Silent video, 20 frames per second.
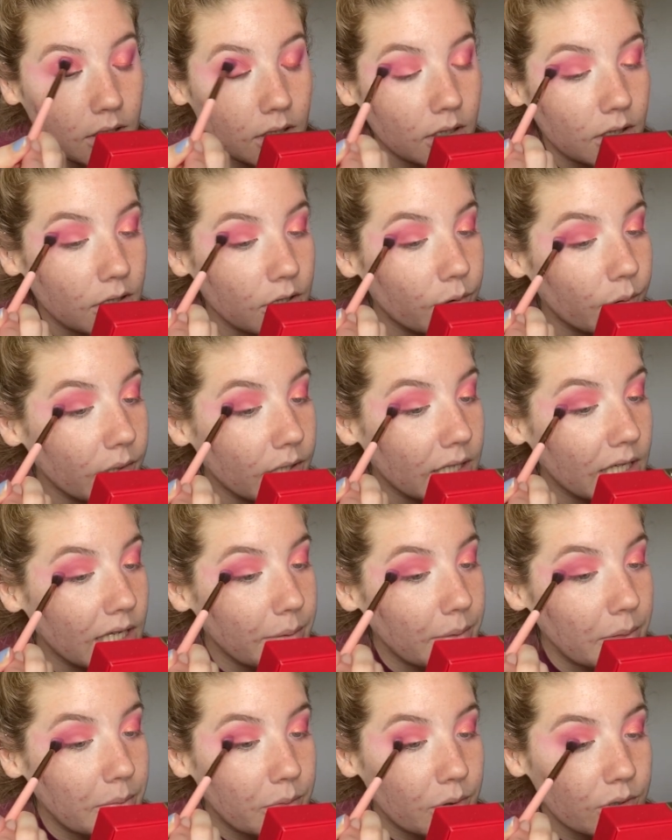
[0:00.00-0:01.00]
You wanna
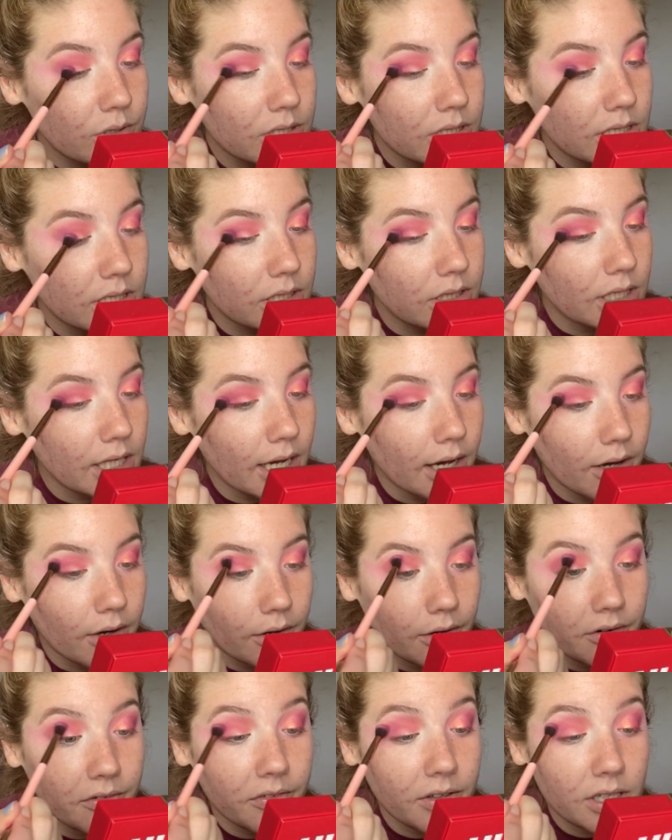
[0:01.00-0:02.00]
keep it mostly in the
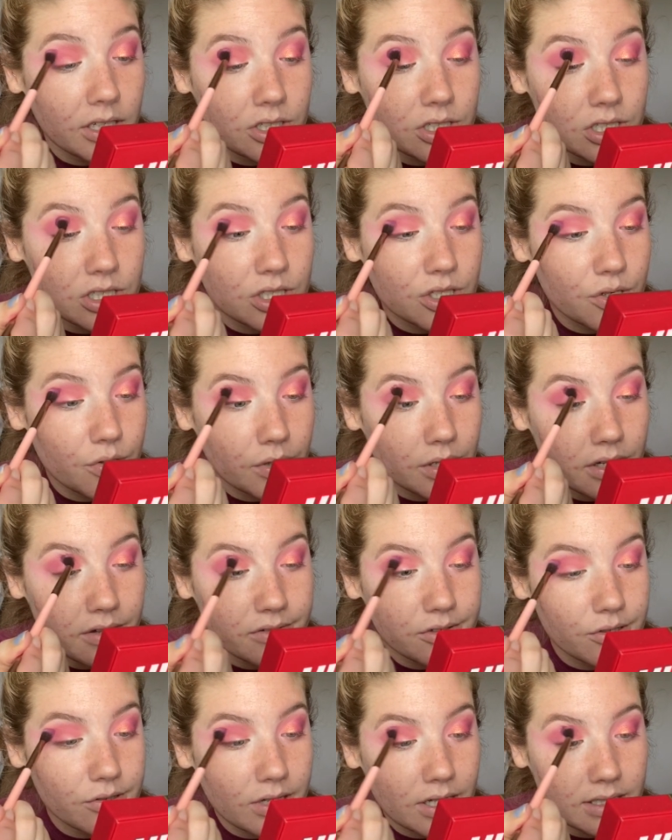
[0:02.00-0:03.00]
outer V just so it
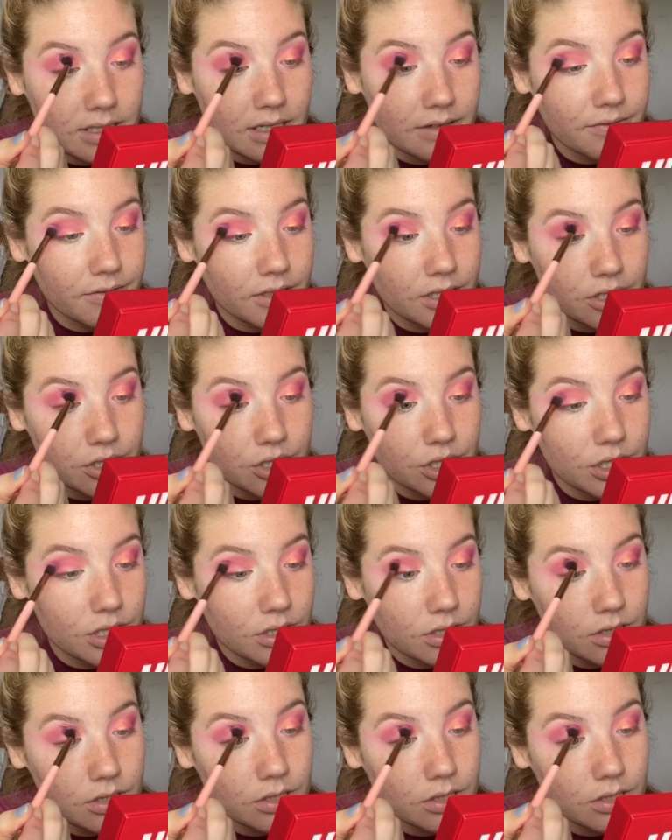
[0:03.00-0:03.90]
gives you that definition.